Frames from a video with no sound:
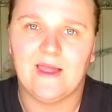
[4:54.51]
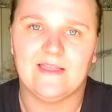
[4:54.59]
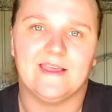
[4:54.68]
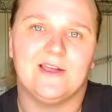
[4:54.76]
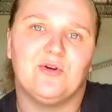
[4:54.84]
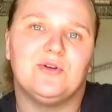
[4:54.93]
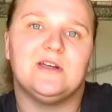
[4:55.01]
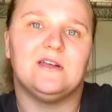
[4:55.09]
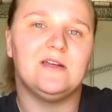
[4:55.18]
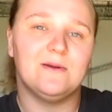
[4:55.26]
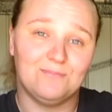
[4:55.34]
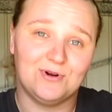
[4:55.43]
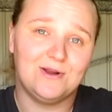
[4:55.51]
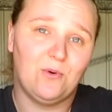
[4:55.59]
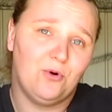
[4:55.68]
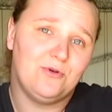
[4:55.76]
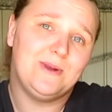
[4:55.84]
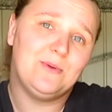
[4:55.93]
and they're gonna
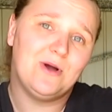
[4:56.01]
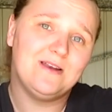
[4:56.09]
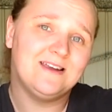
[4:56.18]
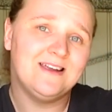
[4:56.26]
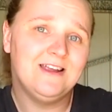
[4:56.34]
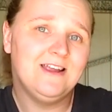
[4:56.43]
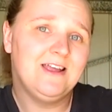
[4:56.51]
pre-order me one,